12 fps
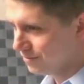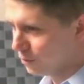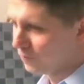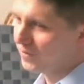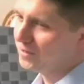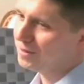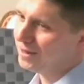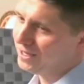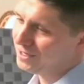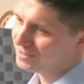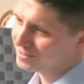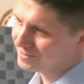No offense,
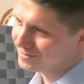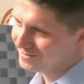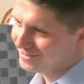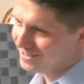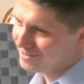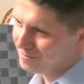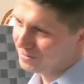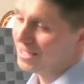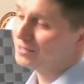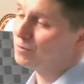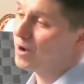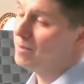ladies, but
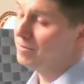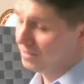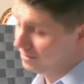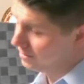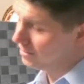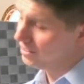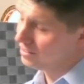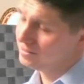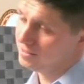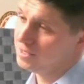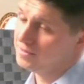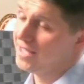that's why, but,
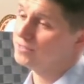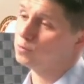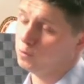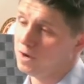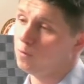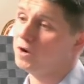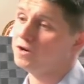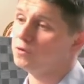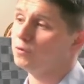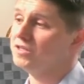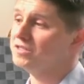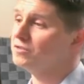and that's one of
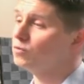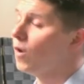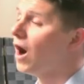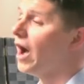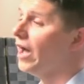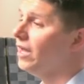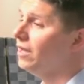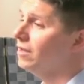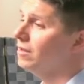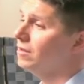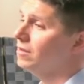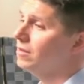the reasons why
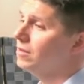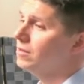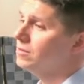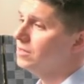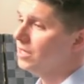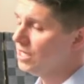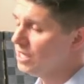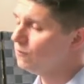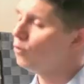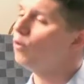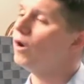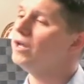the
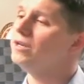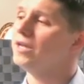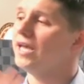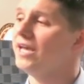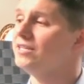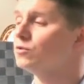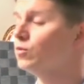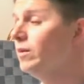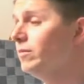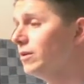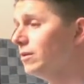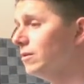evil one hates
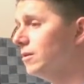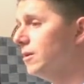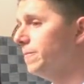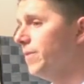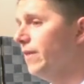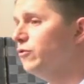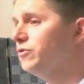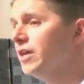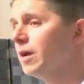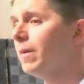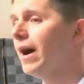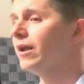women if you
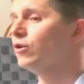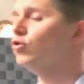think about it,